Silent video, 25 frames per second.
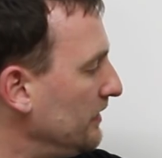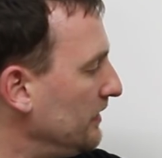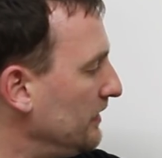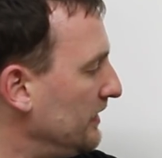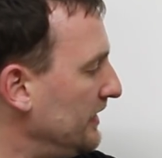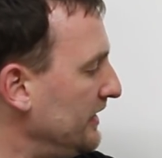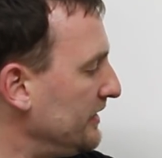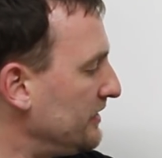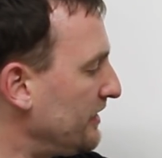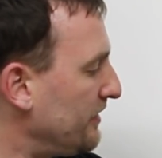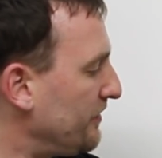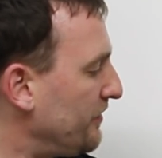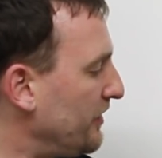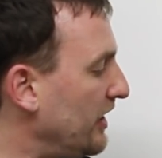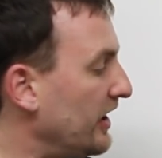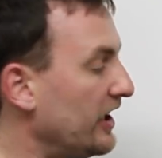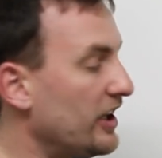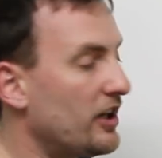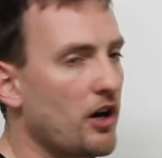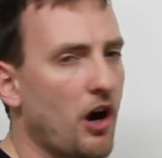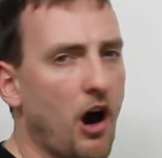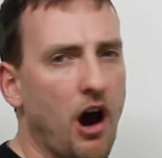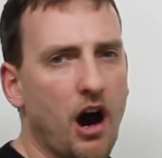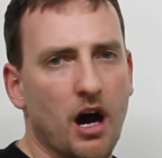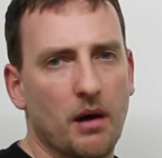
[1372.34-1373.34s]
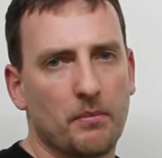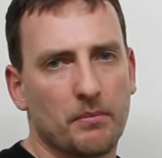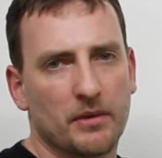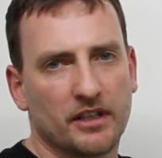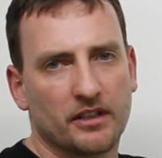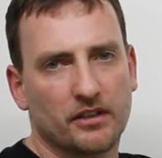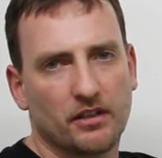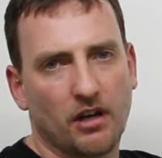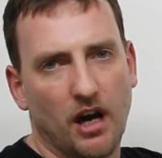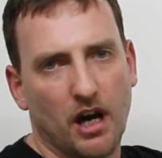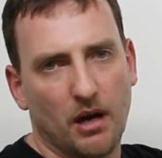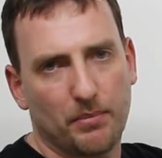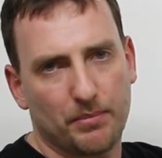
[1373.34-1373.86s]
These are very common
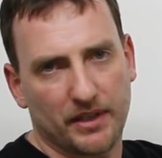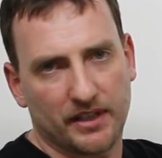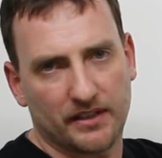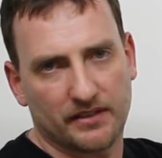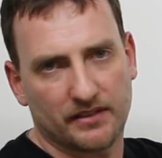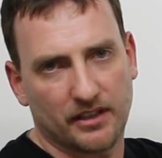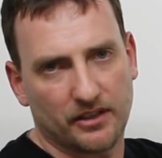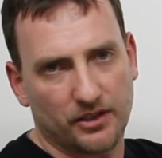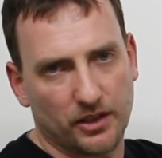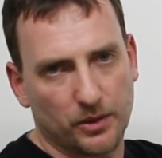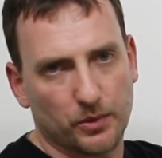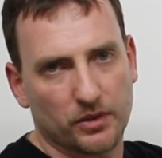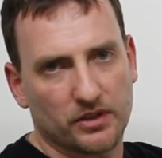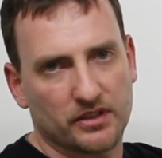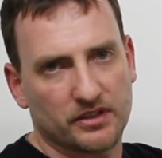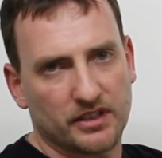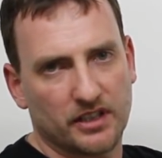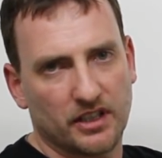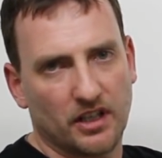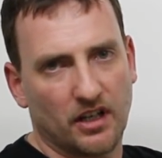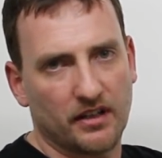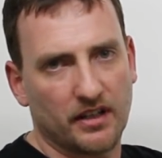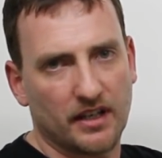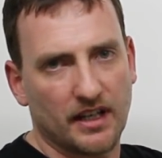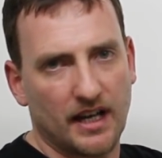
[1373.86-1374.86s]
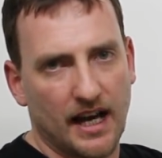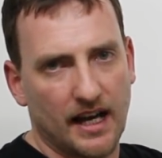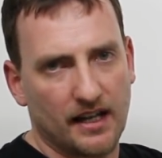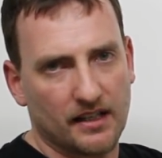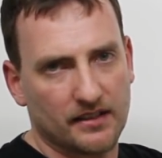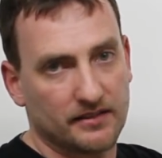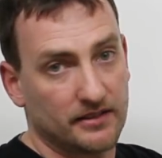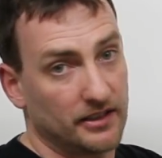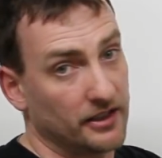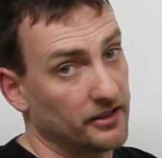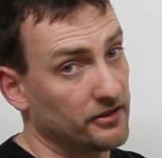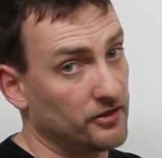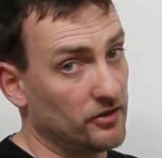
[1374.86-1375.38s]
topics that you will see on the
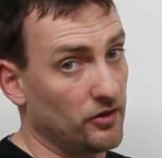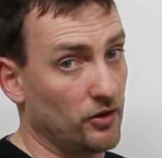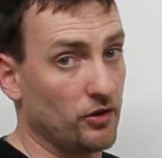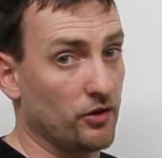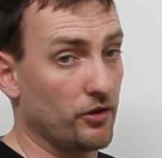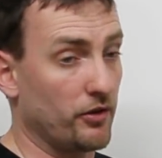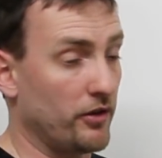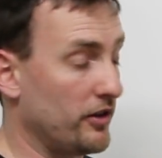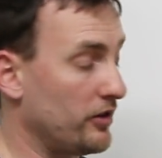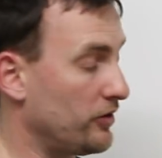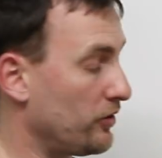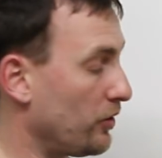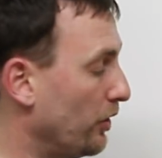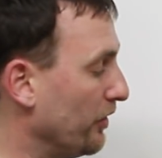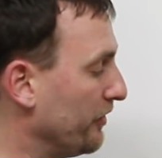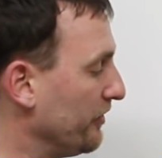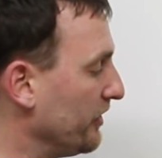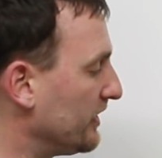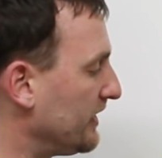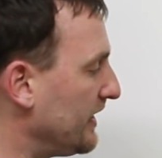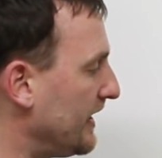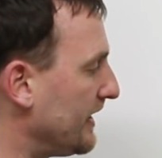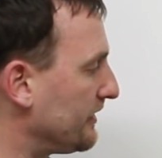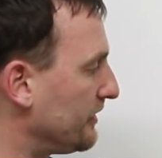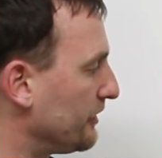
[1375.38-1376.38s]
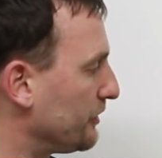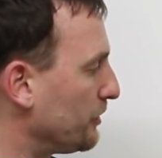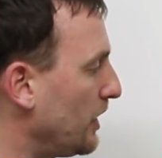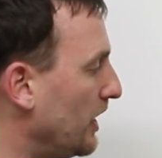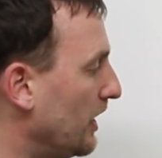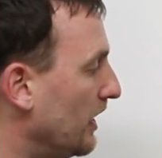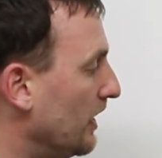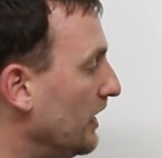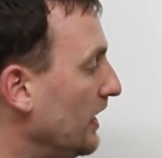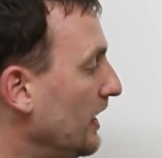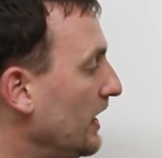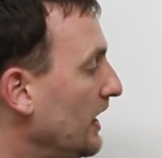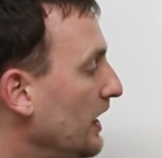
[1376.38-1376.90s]
IELTS test or the TOEFL test as
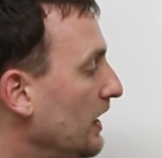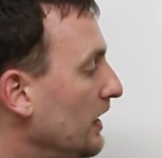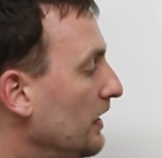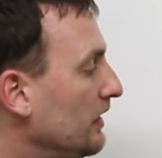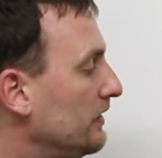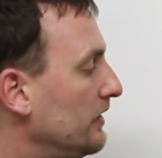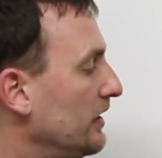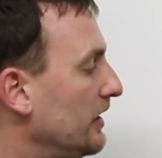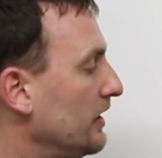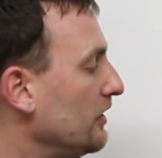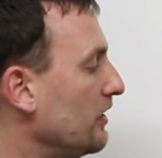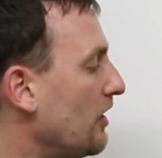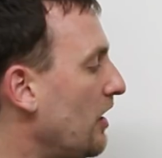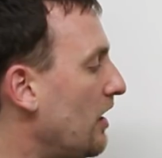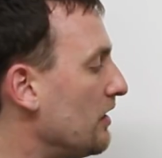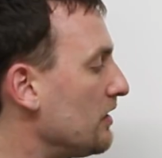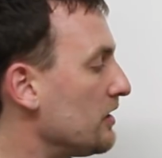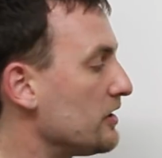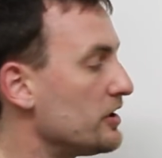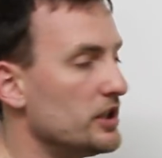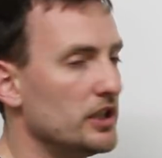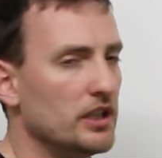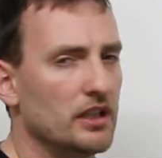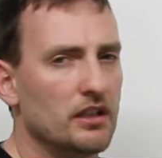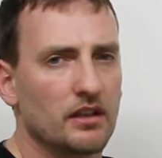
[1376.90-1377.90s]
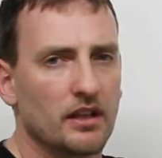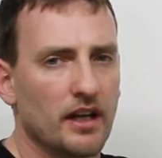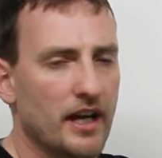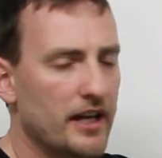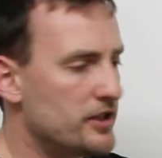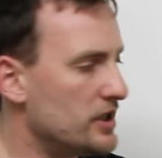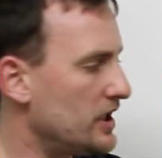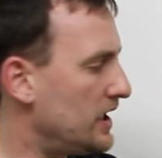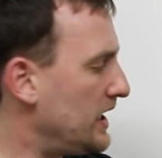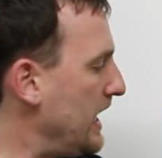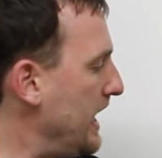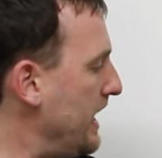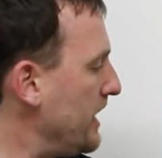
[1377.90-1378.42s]
well. Technology,
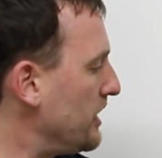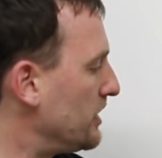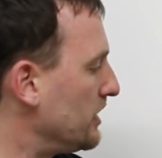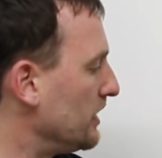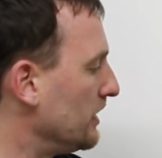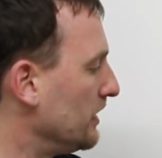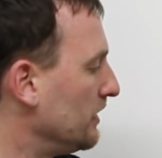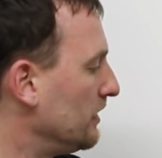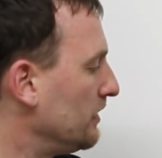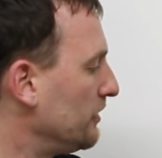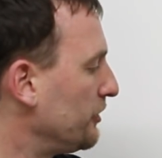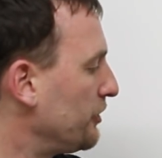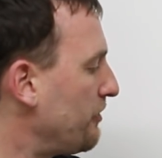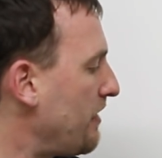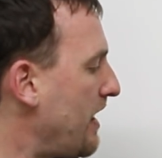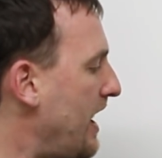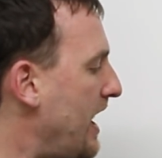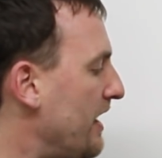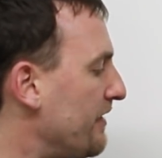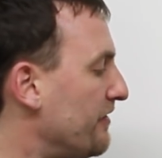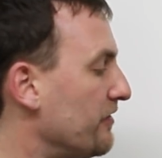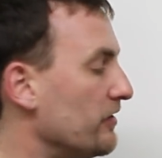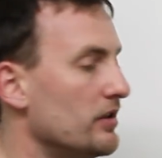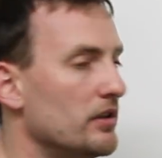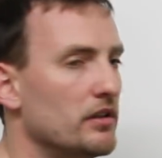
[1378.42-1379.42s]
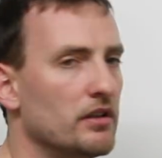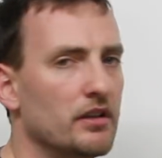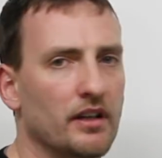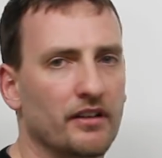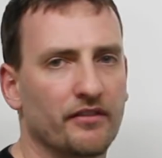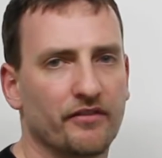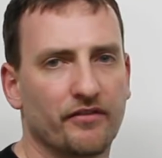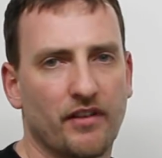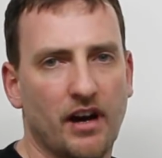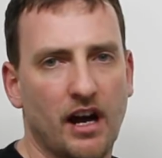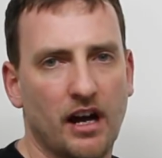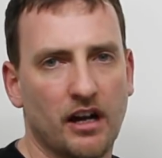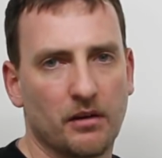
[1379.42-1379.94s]
education, travel,
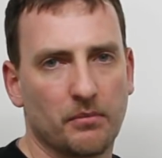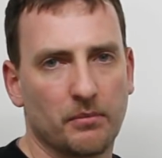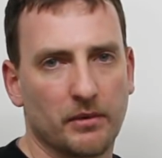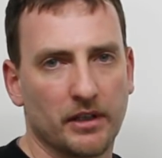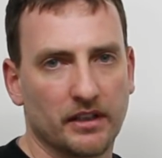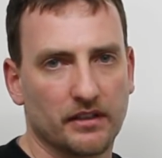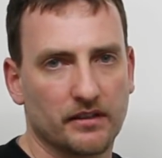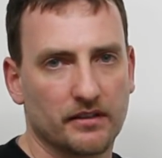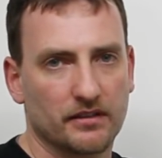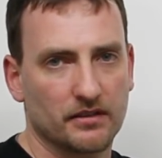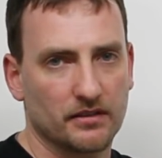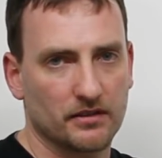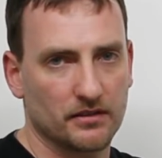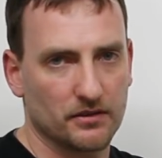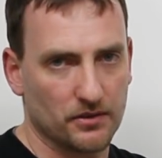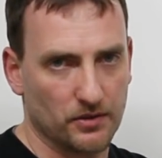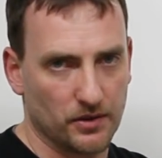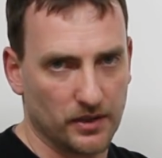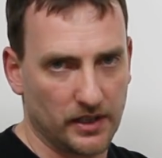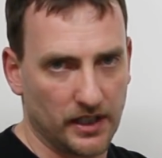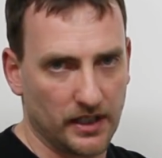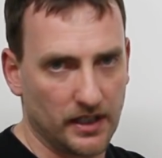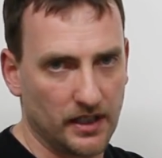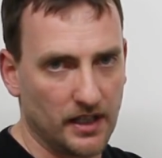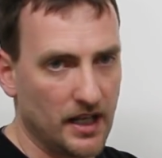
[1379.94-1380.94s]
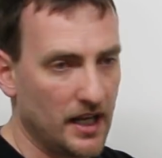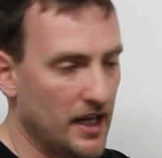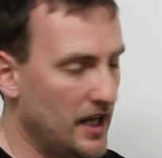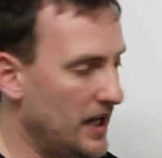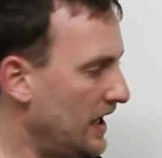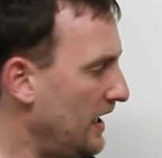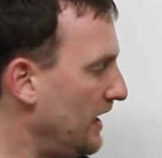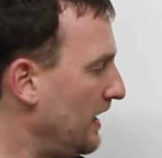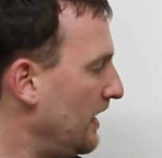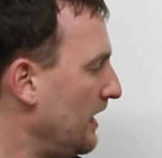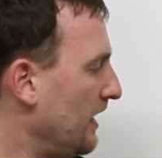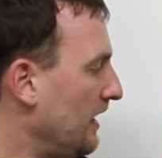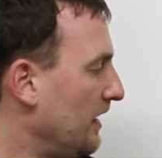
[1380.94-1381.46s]
environment, okay?
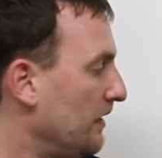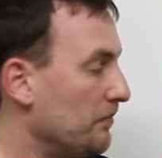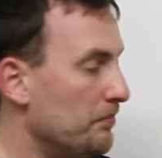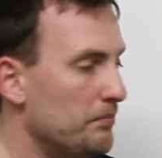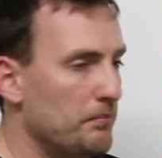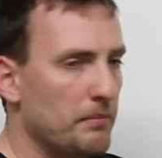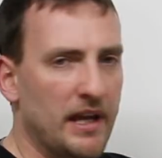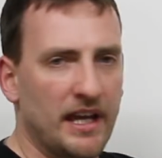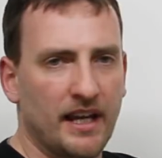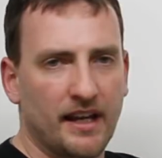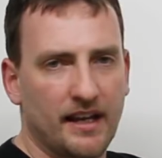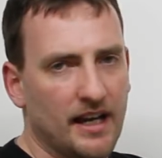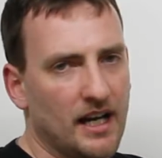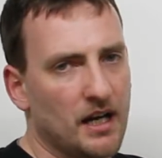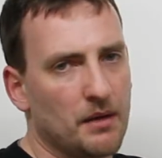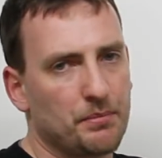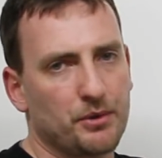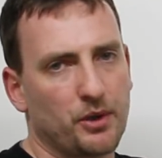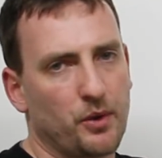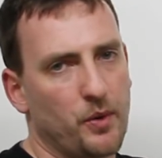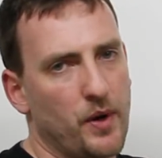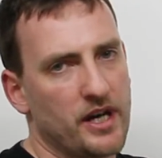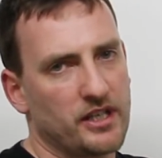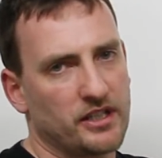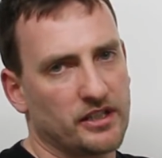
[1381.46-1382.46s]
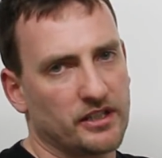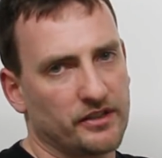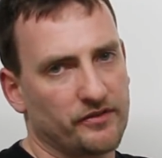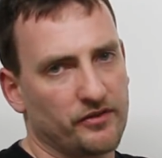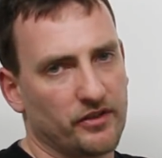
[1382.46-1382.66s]
Make up questions